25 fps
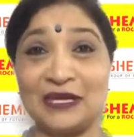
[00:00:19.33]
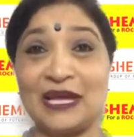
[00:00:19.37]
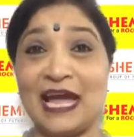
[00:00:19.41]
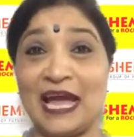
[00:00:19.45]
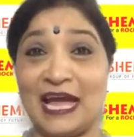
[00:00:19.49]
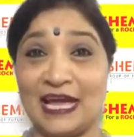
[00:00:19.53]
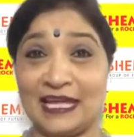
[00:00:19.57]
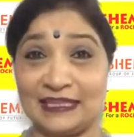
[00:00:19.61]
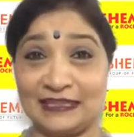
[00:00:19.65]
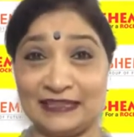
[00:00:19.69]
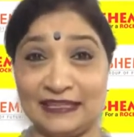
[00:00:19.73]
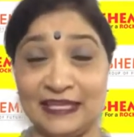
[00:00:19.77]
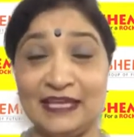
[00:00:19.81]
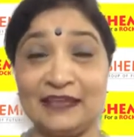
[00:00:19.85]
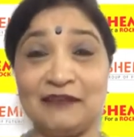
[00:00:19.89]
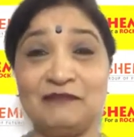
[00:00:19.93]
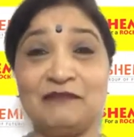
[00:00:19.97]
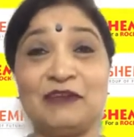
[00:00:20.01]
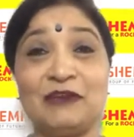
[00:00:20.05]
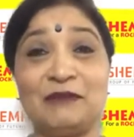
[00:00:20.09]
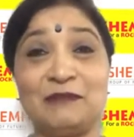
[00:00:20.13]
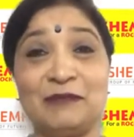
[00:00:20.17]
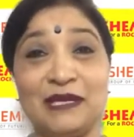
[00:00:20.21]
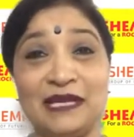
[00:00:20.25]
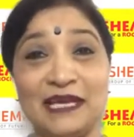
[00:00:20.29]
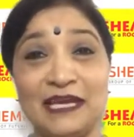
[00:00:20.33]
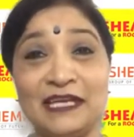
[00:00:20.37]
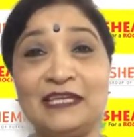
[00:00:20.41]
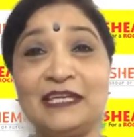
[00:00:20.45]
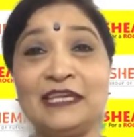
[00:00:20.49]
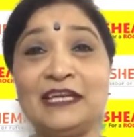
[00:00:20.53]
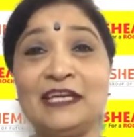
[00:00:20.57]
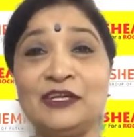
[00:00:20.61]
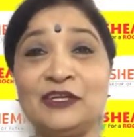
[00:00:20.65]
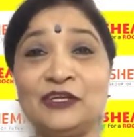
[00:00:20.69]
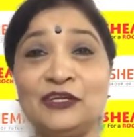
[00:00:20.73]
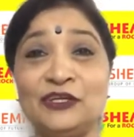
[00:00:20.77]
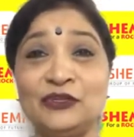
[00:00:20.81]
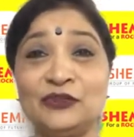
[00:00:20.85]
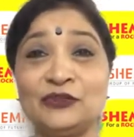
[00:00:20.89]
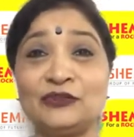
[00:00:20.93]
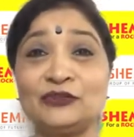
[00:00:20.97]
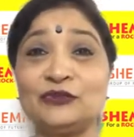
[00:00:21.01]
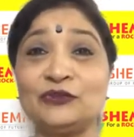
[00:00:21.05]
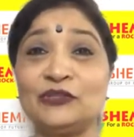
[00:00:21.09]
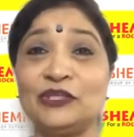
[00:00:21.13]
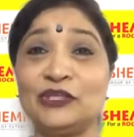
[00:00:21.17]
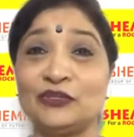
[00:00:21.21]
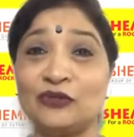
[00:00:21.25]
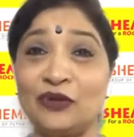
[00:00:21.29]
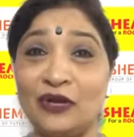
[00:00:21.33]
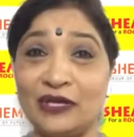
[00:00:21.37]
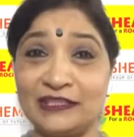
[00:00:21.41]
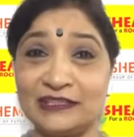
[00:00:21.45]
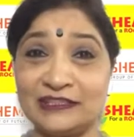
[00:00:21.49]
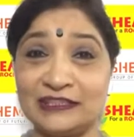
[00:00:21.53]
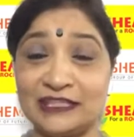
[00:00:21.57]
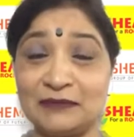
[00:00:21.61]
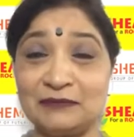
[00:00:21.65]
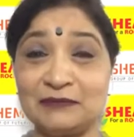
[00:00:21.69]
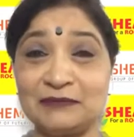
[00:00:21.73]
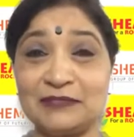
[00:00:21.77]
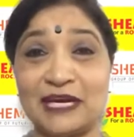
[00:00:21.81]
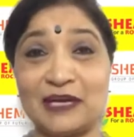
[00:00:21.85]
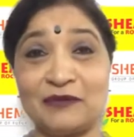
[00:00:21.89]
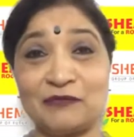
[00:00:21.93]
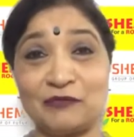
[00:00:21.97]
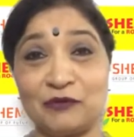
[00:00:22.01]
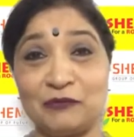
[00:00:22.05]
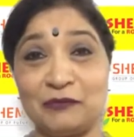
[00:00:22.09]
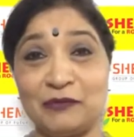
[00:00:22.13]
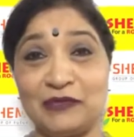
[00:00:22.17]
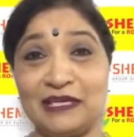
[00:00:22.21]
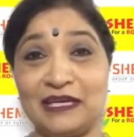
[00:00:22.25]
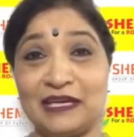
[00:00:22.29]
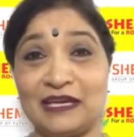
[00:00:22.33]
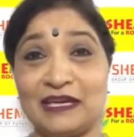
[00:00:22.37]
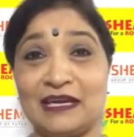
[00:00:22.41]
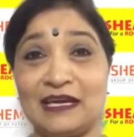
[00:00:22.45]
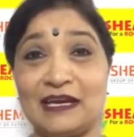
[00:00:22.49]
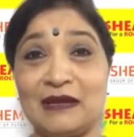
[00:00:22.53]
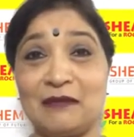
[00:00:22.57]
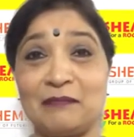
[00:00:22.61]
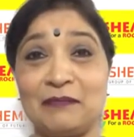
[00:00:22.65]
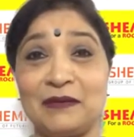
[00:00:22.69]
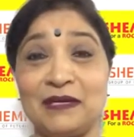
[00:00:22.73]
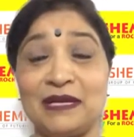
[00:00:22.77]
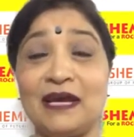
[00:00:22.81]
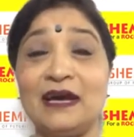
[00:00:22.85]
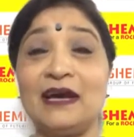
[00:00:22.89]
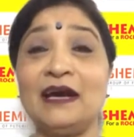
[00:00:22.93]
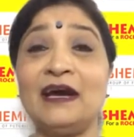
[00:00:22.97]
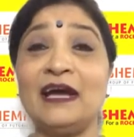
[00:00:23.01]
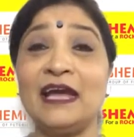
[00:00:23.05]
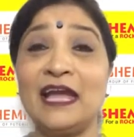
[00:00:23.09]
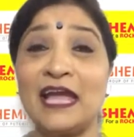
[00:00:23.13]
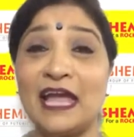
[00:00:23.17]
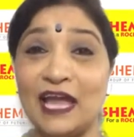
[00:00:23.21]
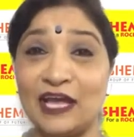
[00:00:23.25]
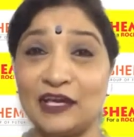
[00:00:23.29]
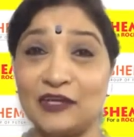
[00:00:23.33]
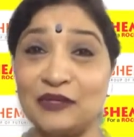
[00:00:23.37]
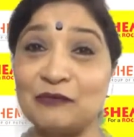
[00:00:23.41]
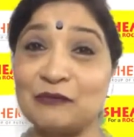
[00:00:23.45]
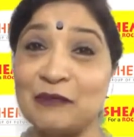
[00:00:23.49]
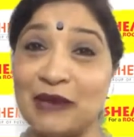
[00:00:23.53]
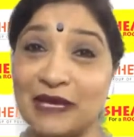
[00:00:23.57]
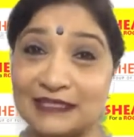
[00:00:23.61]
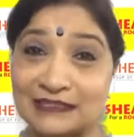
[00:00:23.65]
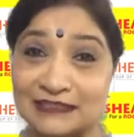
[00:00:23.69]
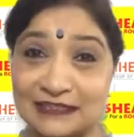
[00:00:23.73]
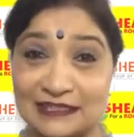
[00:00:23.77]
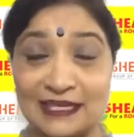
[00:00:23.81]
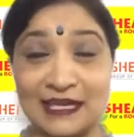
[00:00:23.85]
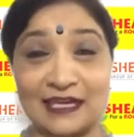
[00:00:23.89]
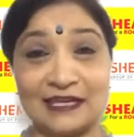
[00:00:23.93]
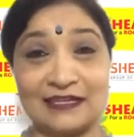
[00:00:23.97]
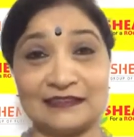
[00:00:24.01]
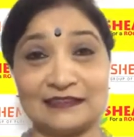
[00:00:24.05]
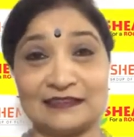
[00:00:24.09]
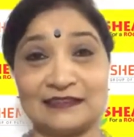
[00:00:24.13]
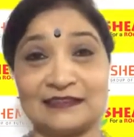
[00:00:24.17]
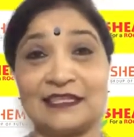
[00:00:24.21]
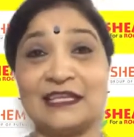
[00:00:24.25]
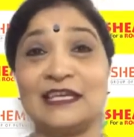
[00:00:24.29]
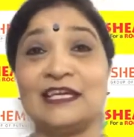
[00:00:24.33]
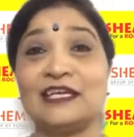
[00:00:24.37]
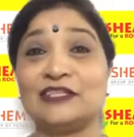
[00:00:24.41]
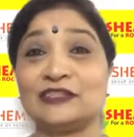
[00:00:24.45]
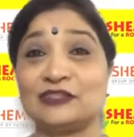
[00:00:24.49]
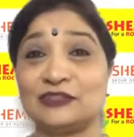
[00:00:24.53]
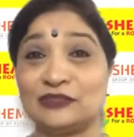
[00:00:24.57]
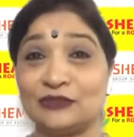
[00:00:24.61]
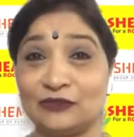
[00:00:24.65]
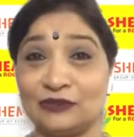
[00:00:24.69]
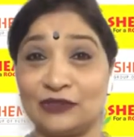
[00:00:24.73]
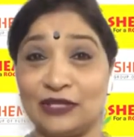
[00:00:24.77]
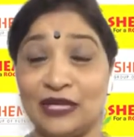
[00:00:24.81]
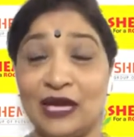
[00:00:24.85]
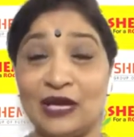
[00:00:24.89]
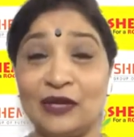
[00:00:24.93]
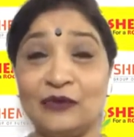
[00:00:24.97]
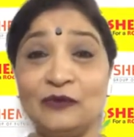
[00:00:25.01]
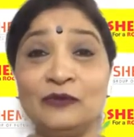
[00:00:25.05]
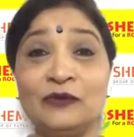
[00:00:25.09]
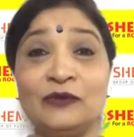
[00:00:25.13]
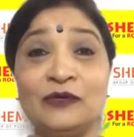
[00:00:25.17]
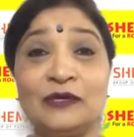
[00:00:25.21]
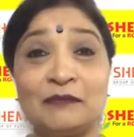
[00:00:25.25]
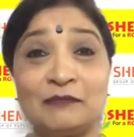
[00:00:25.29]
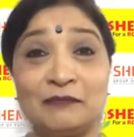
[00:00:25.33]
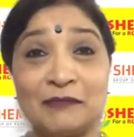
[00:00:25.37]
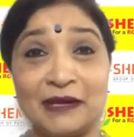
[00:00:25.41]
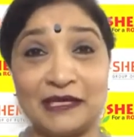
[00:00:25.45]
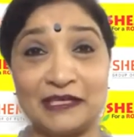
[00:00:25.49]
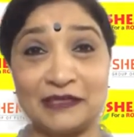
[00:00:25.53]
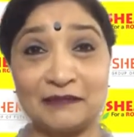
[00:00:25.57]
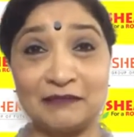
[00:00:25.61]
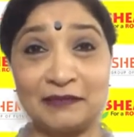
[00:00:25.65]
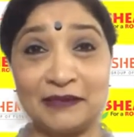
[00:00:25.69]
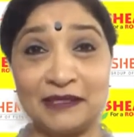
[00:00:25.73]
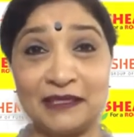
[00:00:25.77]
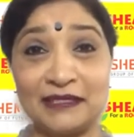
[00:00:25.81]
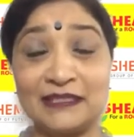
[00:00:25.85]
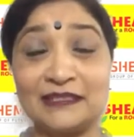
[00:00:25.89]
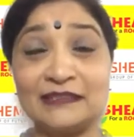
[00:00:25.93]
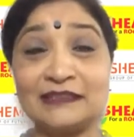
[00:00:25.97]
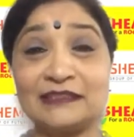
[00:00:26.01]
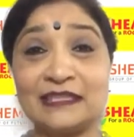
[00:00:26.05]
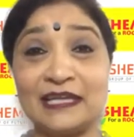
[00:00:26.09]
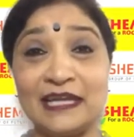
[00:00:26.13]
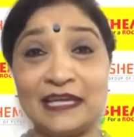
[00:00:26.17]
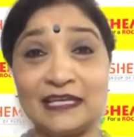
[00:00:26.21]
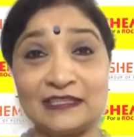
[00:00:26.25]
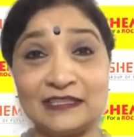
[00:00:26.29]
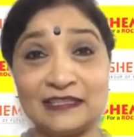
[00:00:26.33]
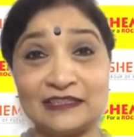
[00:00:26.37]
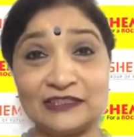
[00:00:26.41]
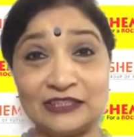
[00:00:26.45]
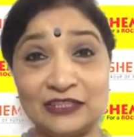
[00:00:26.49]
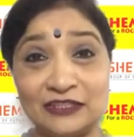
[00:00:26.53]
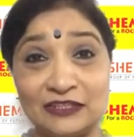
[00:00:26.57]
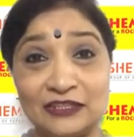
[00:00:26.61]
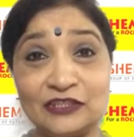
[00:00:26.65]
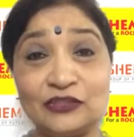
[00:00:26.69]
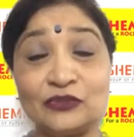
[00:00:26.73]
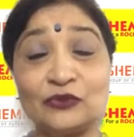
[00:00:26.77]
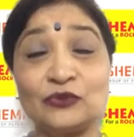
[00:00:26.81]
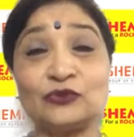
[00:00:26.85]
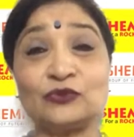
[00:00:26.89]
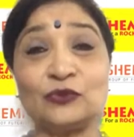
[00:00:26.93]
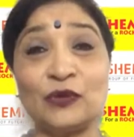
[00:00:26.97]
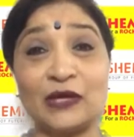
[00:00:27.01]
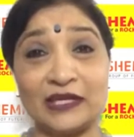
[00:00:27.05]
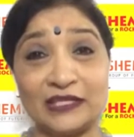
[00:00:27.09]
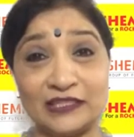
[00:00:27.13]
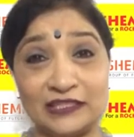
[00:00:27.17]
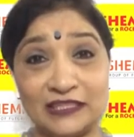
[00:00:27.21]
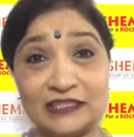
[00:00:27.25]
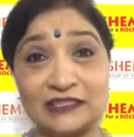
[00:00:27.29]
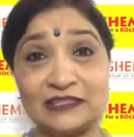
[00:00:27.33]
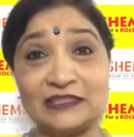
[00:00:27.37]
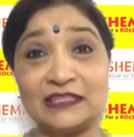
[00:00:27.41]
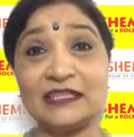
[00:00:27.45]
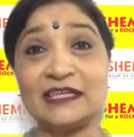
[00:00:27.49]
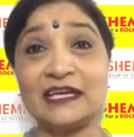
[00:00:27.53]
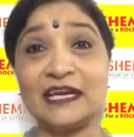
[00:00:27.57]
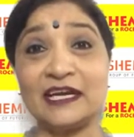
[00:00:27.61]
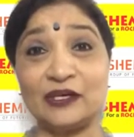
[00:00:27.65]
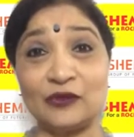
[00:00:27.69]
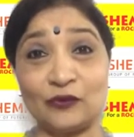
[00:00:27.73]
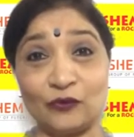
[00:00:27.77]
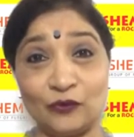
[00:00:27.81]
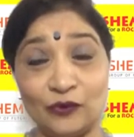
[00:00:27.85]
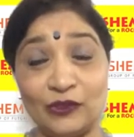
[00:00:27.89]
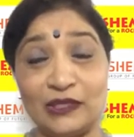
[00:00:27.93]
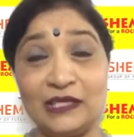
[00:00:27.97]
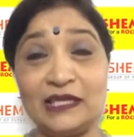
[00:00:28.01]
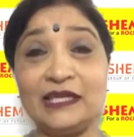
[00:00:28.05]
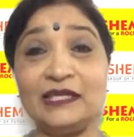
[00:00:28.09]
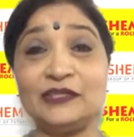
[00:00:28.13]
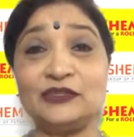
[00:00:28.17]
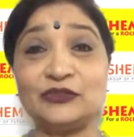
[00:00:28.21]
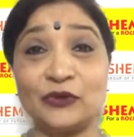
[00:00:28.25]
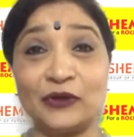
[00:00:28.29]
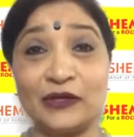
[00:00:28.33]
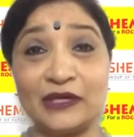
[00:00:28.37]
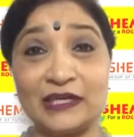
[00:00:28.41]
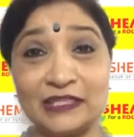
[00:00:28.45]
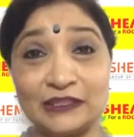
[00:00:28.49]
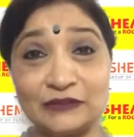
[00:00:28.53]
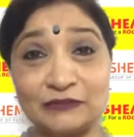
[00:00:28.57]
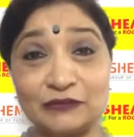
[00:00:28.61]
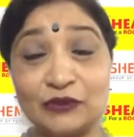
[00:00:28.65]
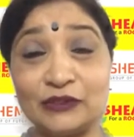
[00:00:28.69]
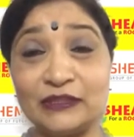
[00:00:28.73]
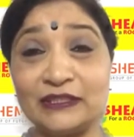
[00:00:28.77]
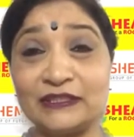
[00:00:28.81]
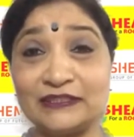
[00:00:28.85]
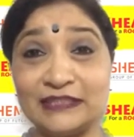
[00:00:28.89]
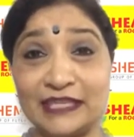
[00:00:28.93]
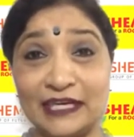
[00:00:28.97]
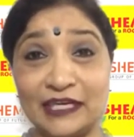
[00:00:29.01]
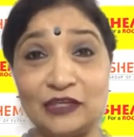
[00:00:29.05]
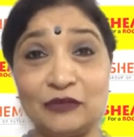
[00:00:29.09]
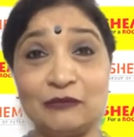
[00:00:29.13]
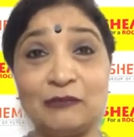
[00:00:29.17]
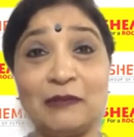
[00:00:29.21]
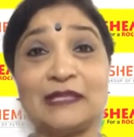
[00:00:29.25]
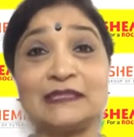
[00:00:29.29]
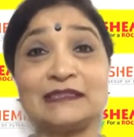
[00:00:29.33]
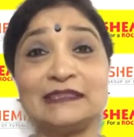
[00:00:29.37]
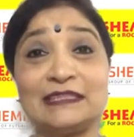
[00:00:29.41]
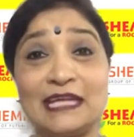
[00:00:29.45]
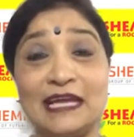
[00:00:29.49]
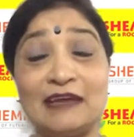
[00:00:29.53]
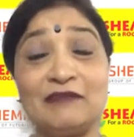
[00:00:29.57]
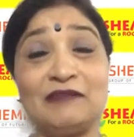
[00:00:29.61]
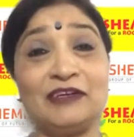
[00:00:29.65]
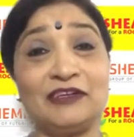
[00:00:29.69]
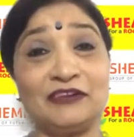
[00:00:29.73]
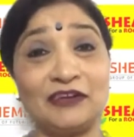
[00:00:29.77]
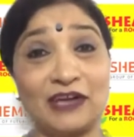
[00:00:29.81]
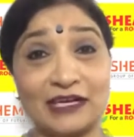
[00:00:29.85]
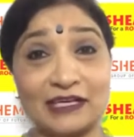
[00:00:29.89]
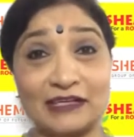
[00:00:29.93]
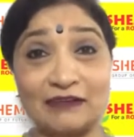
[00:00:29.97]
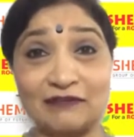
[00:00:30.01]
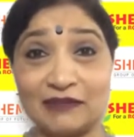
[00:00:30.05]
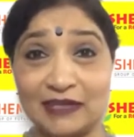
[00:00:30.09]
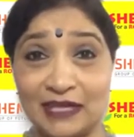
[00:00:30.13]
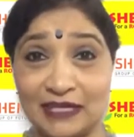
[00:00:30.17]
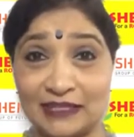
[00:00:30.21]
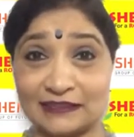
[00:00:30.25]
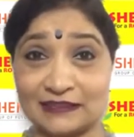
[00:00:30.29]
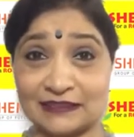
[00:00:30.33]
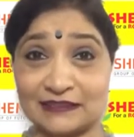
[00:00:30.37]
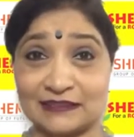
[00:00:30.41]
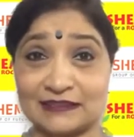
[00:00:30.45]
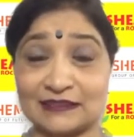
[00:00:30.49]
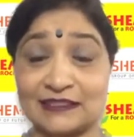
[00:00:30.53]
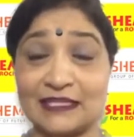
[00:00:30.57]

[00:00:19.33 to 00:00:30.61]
And then we'll be getting introduced to the concepts that would be taken up in our EduMax class. So now, my dear parents, like the children, those who are registered can only join us for these EduMax live interactive classes.